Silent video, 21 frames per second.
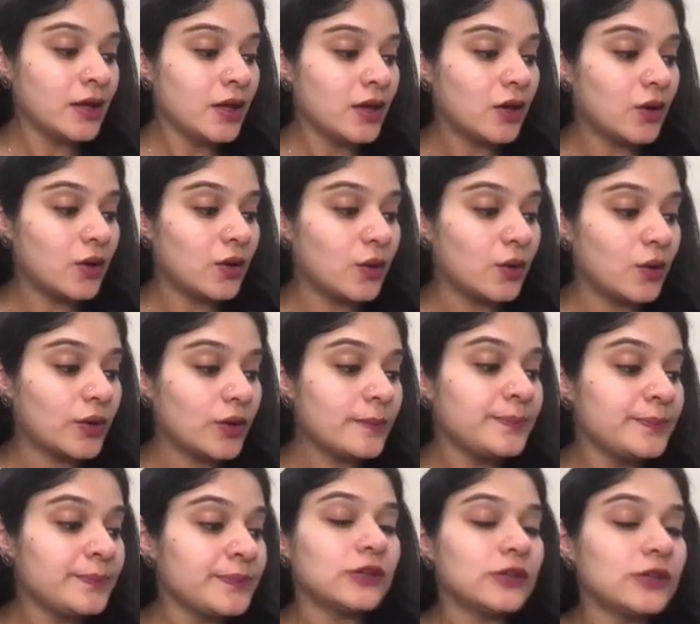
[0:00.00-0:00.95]
Okay,
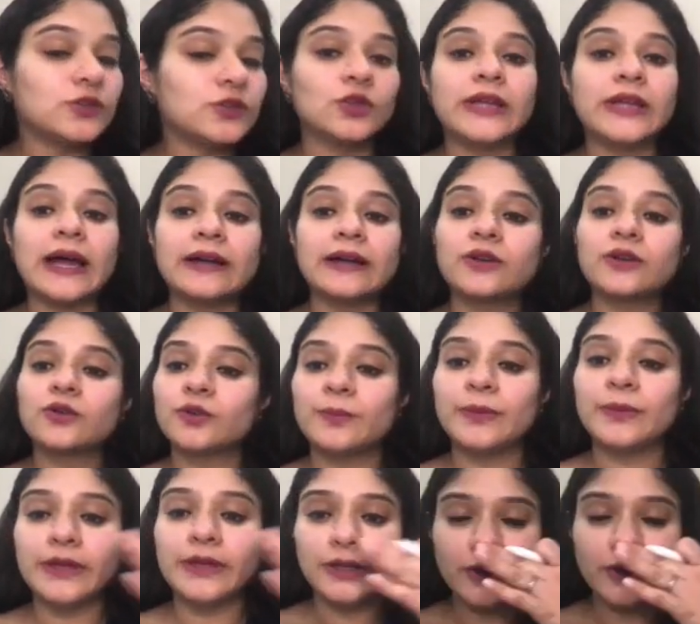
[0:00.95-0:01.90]
so that could be
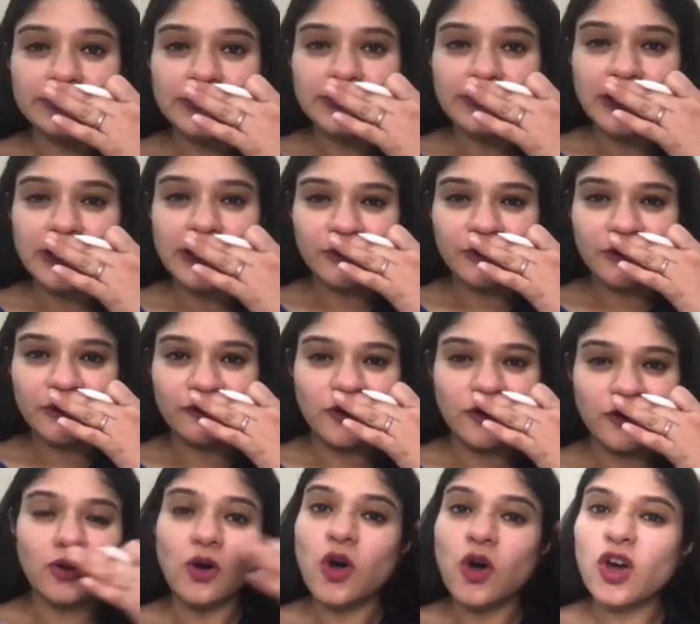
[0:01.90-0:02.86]
your example for
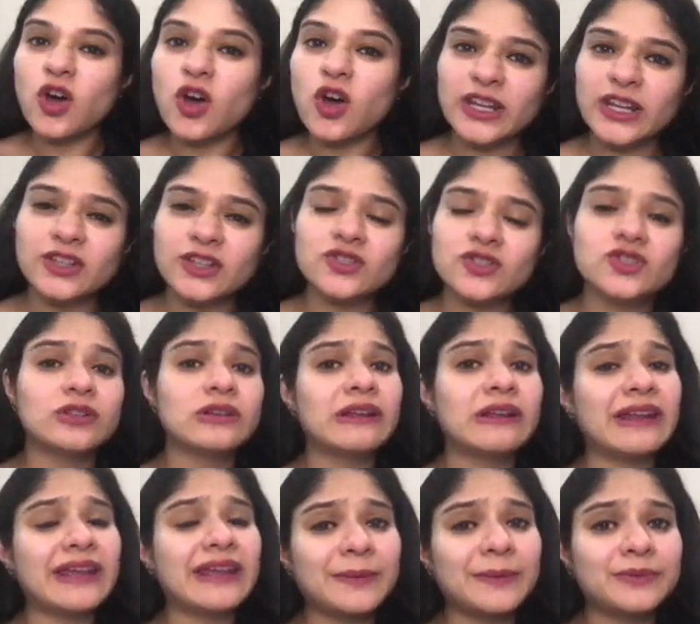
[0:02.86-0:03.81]
orange,
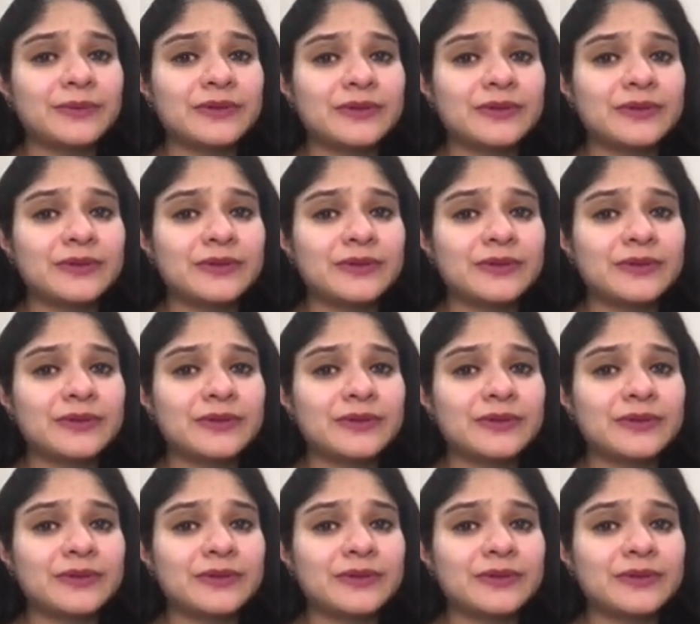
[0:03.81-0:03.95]
grapes.